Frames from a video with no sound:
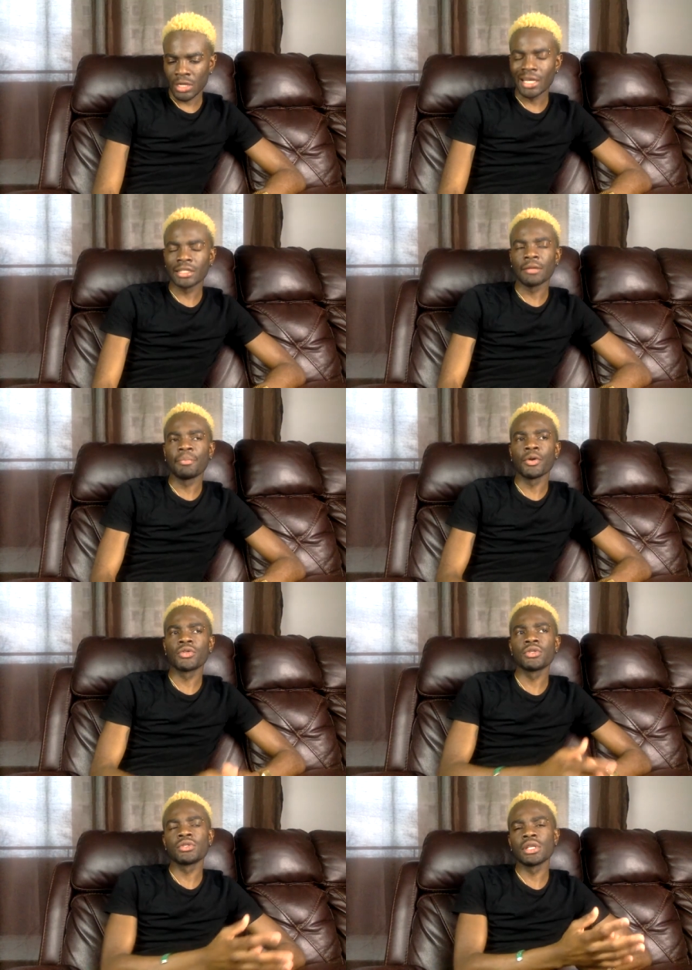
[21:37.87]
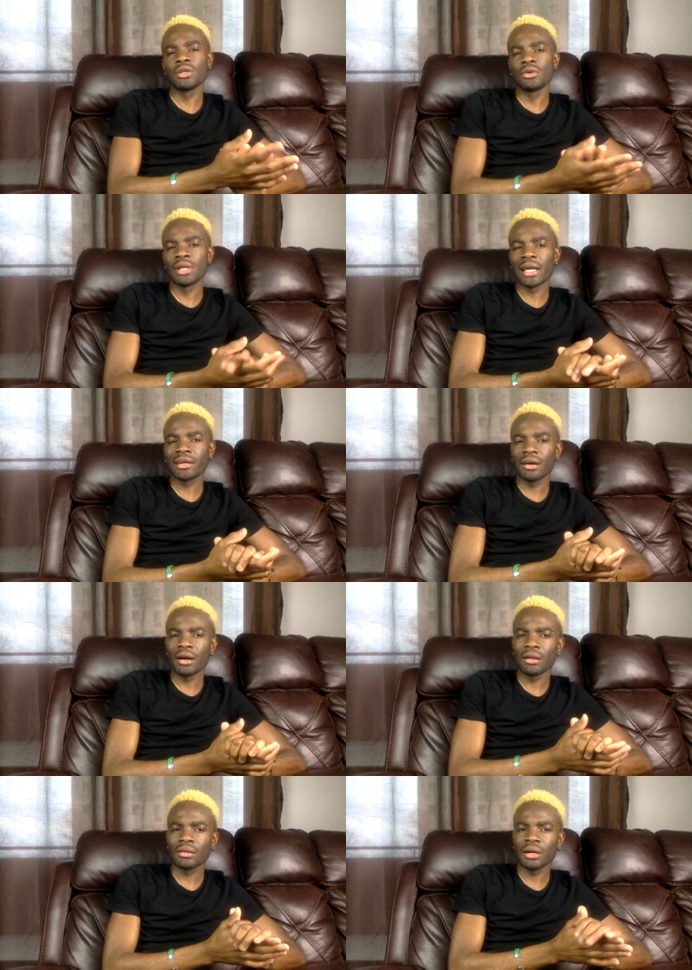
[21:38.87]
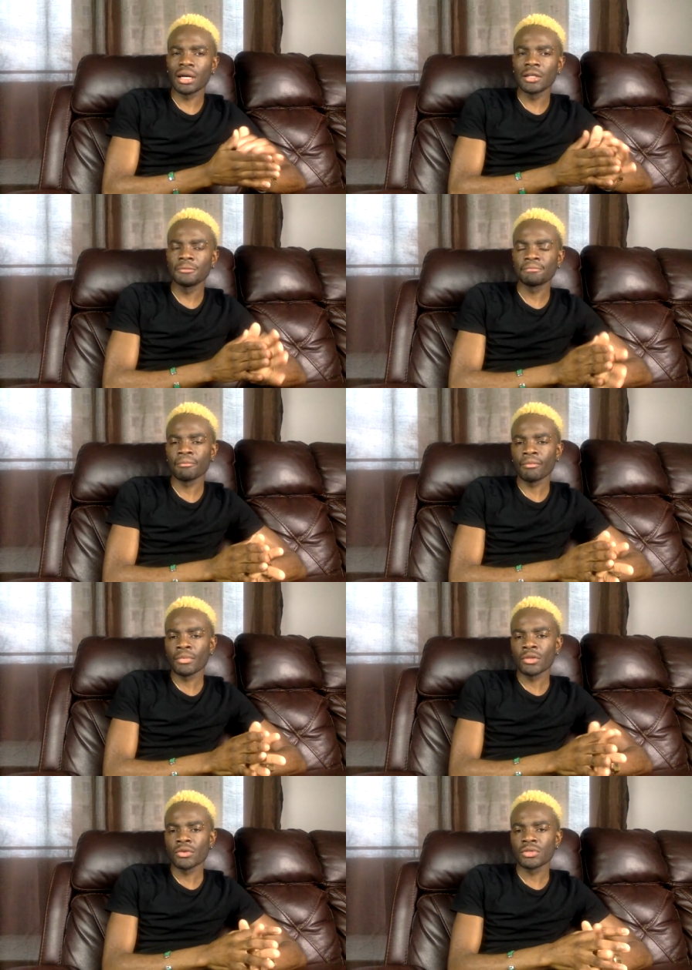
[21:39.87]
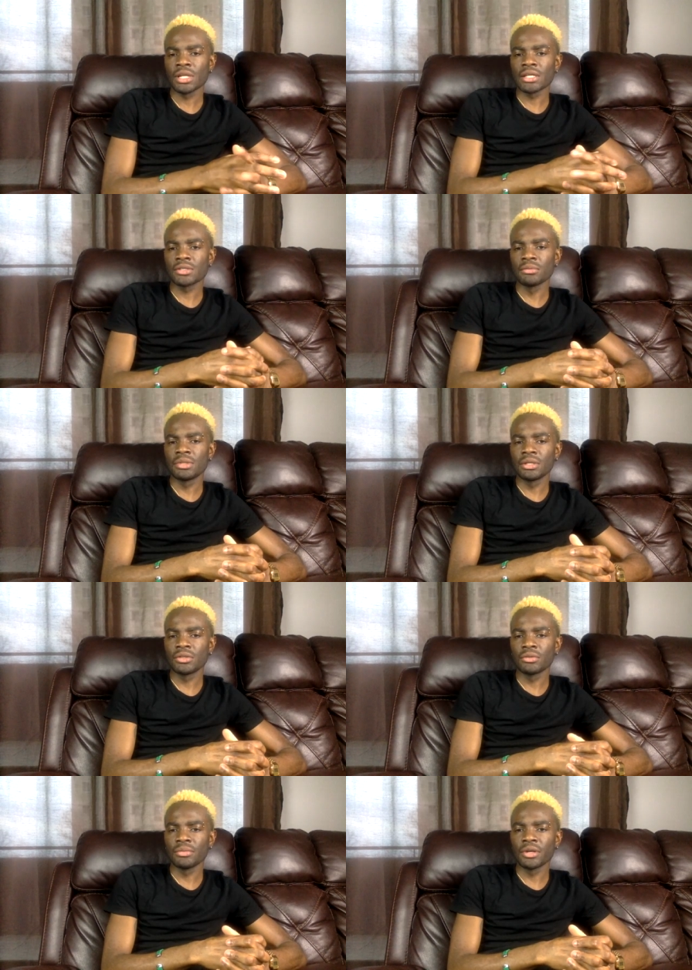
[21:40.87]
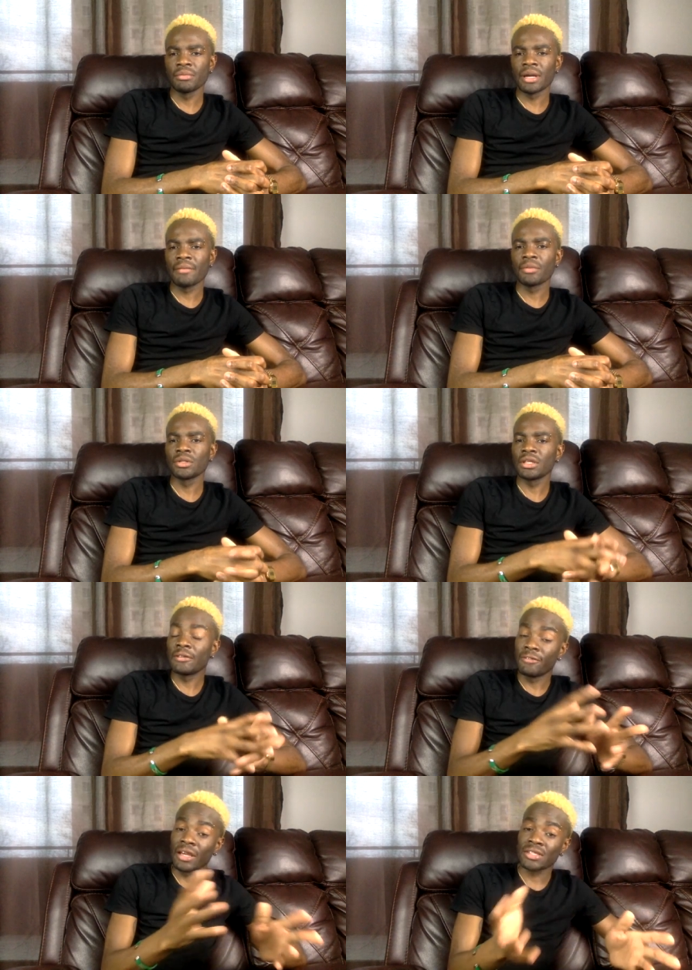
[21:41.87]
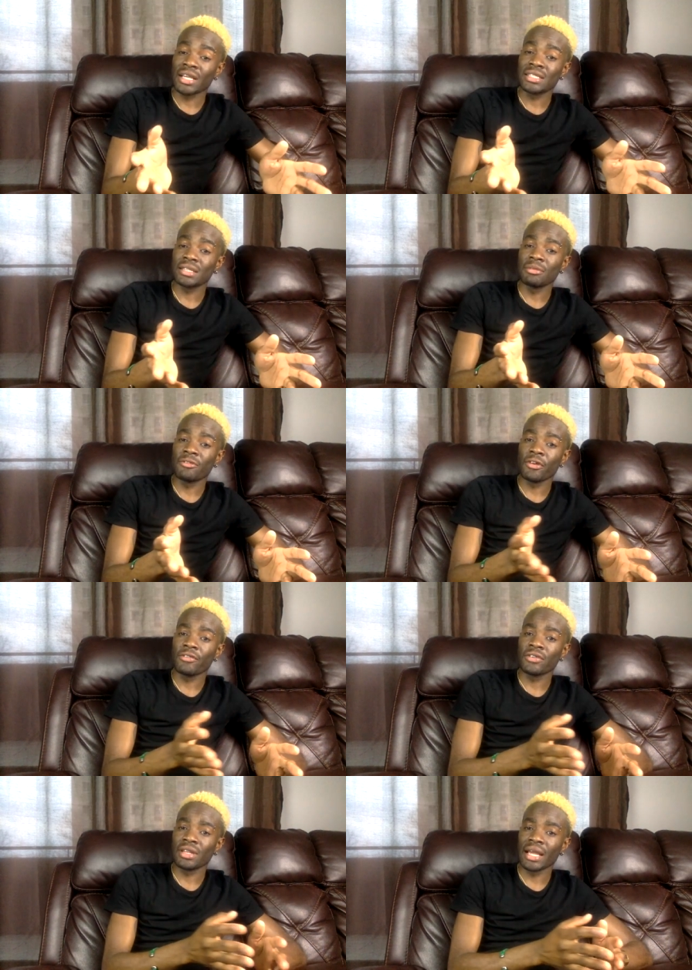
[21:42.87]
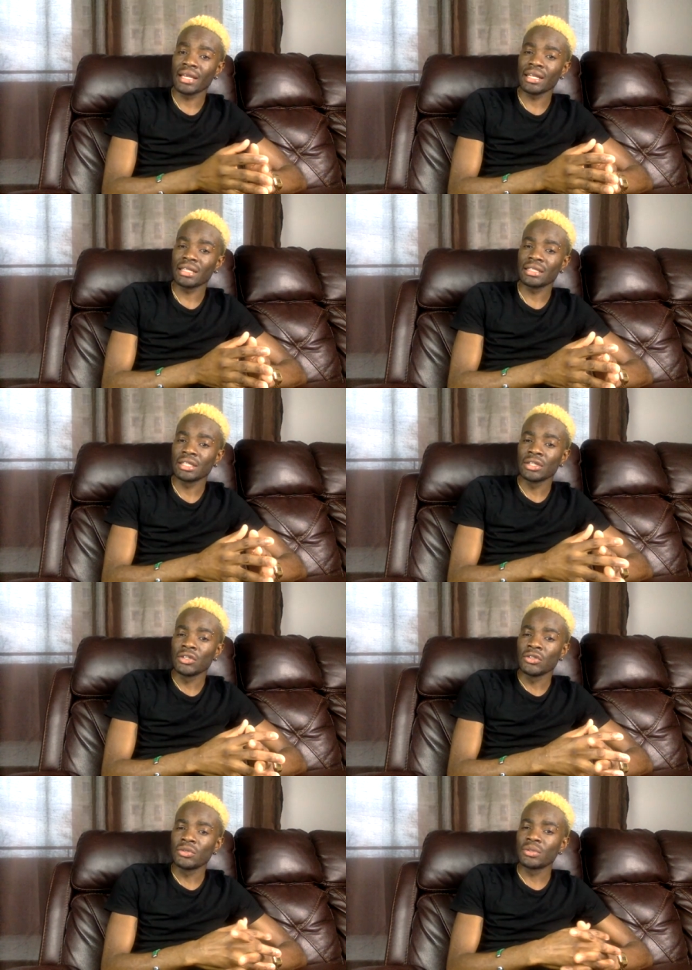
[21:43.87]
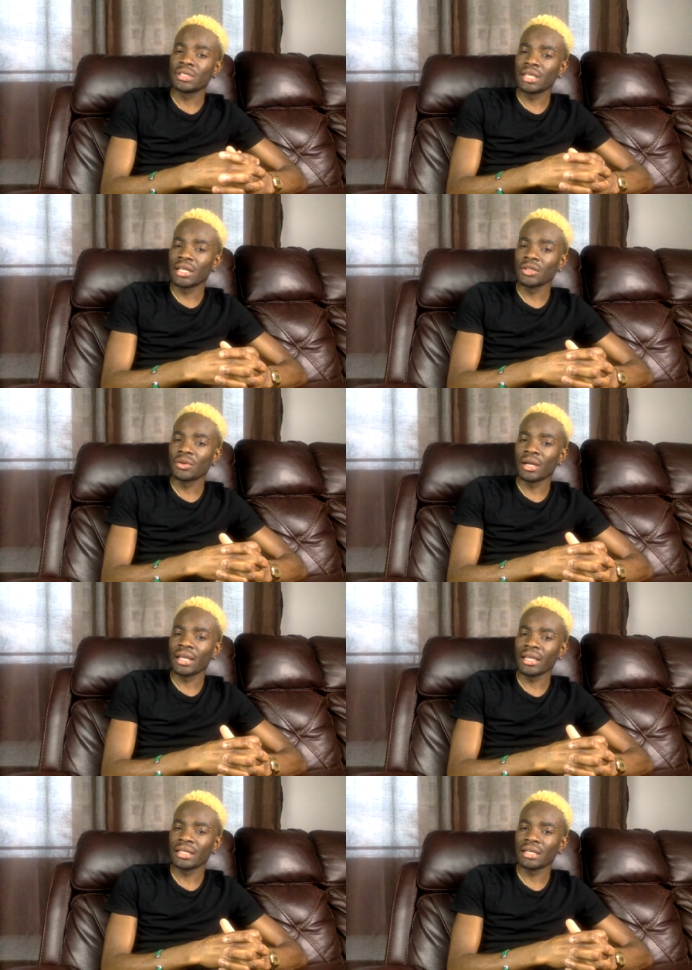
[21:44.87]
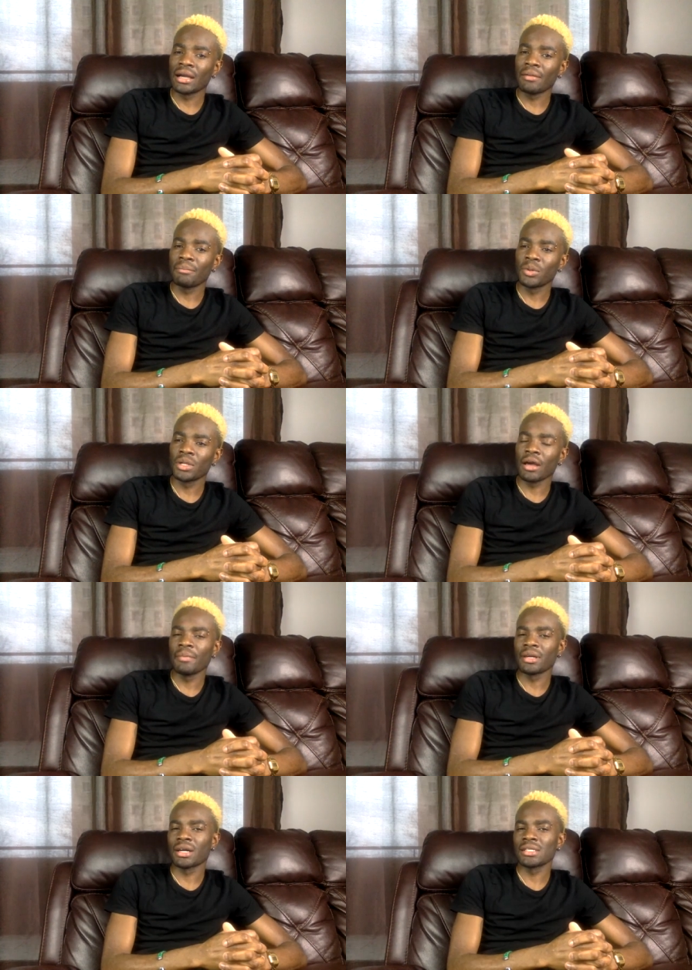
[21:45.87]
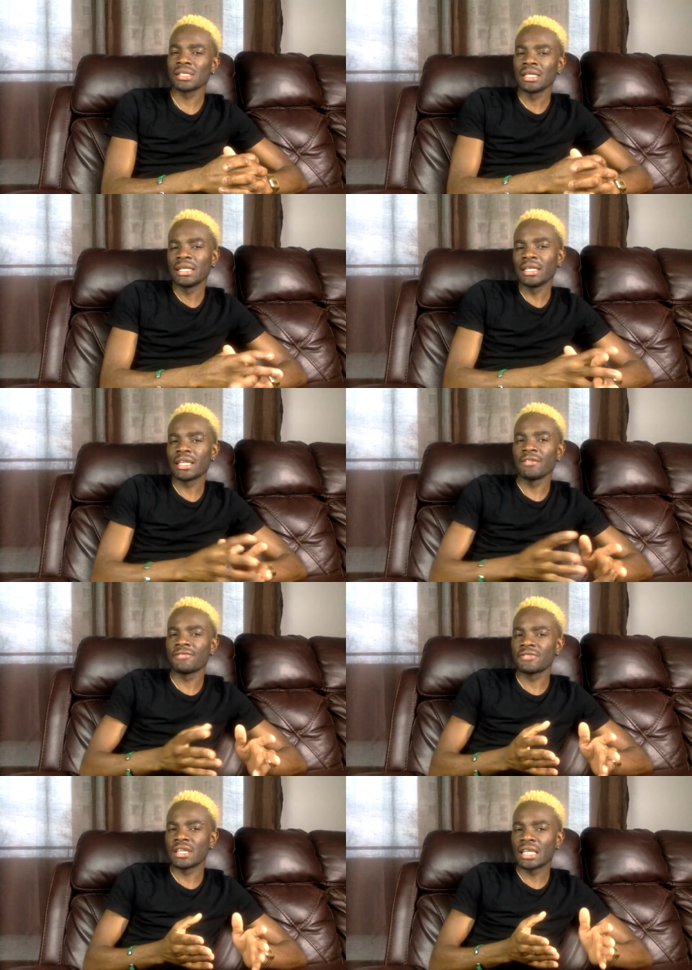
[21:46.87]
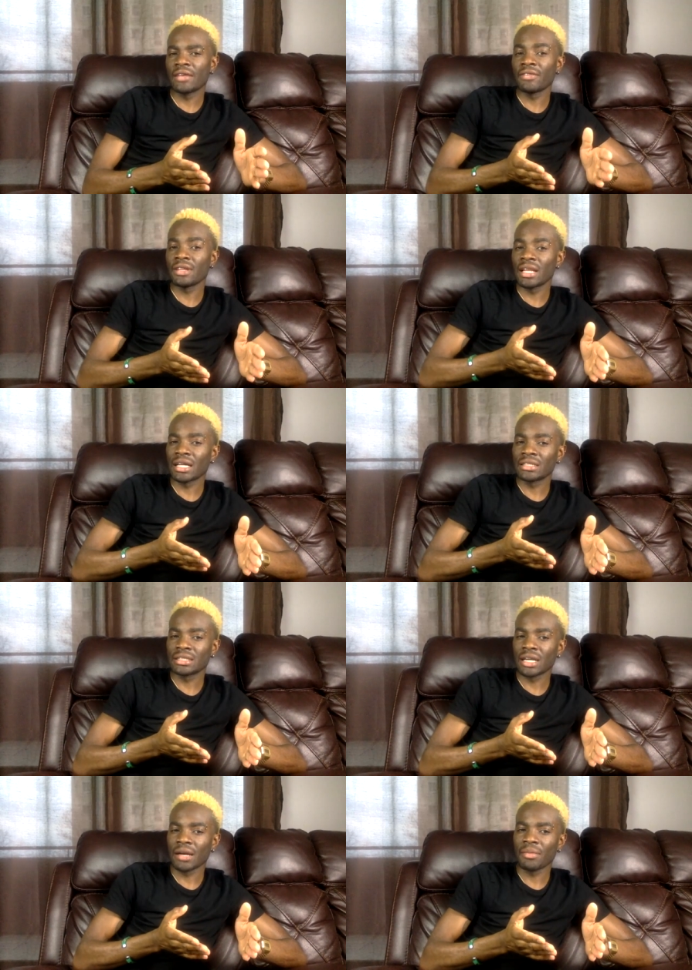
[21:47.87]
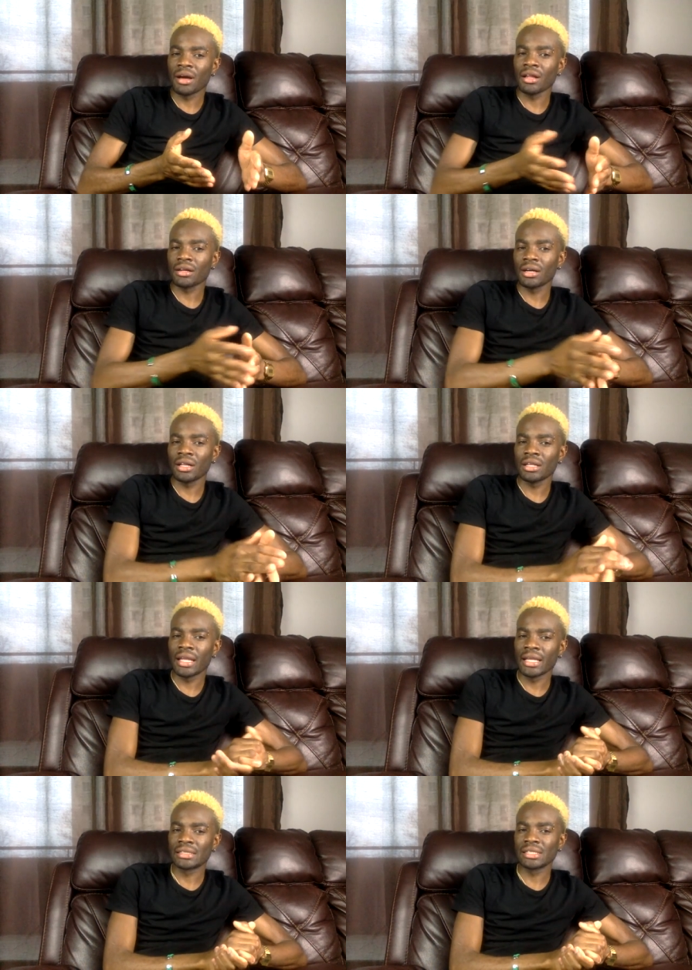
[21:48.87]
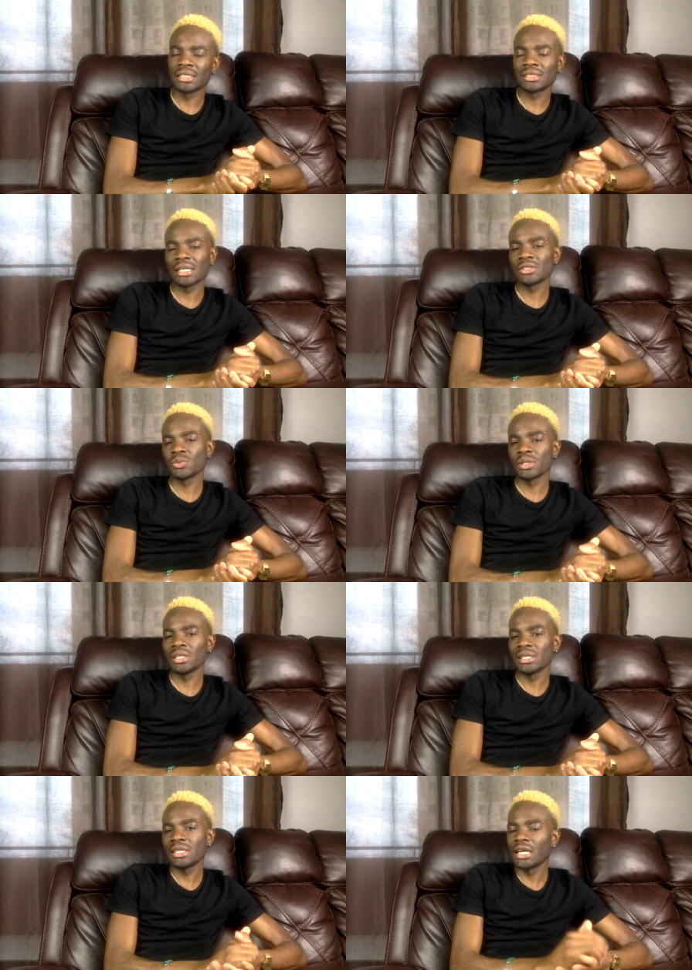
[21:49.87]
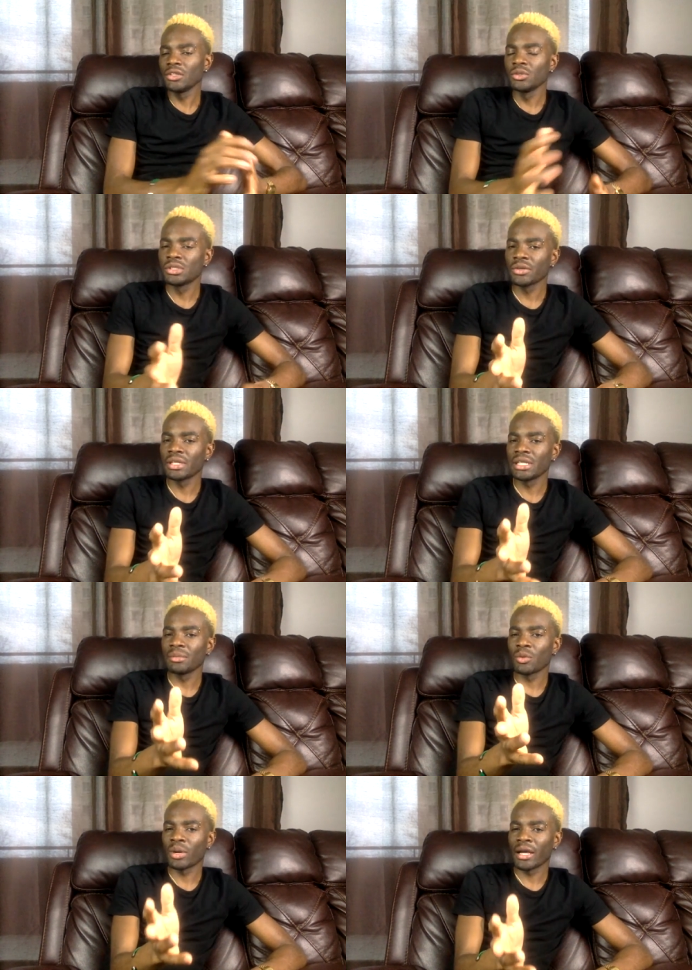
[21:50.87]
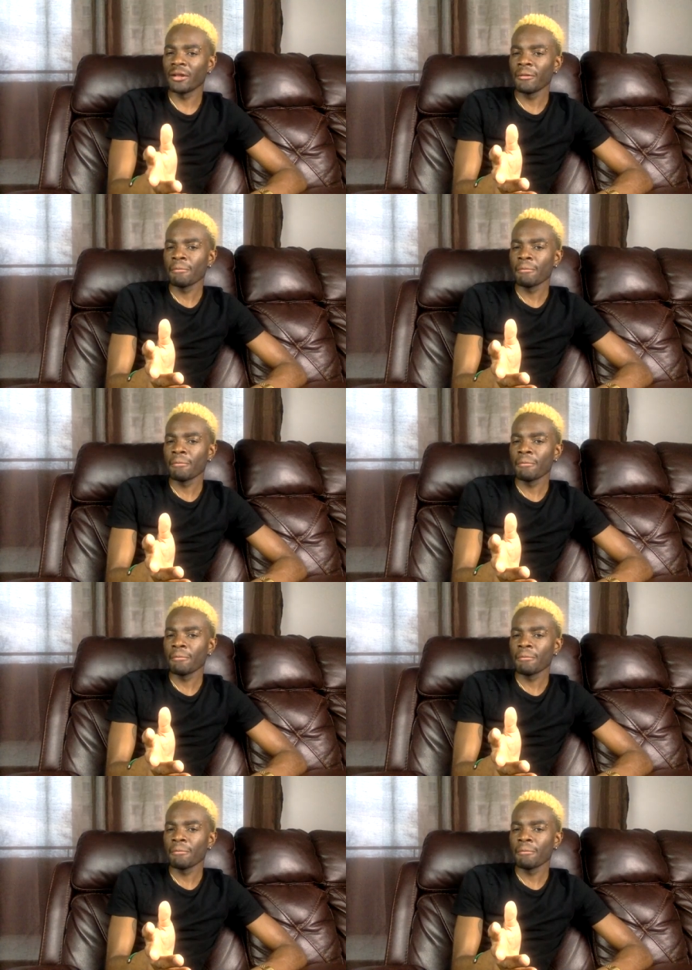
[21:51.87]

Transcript: a lot of persons they don't like alcohol. So that's something to bear in mind. But if as I said before, if you like that, you can go ahead and put that because it gives it give it that um alcohol essence as well. You can use the red label wine,